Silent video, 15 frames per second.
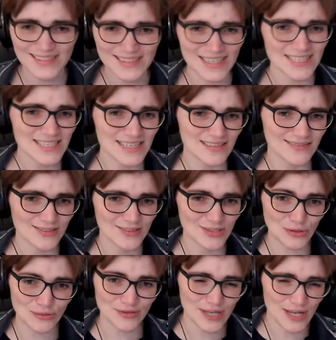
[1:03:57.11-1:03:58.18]
Doesn't
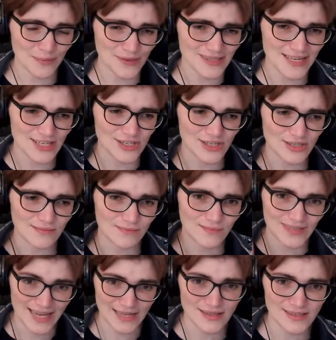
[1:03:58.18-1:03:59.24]
solve the Hubble tension
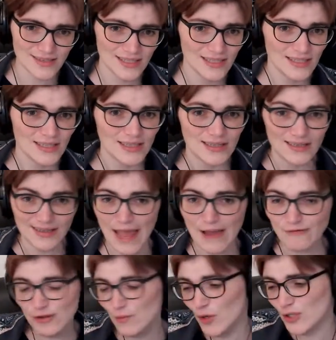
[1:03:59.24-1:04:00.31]
yet.
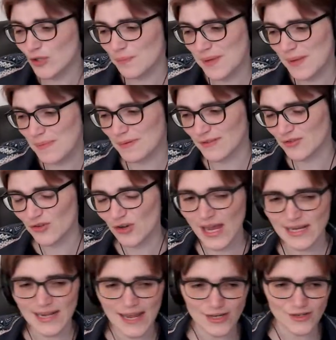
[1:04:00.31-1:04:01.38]
Every model people have
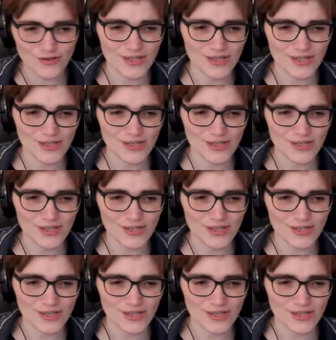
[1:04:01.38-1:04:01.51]
tried, extra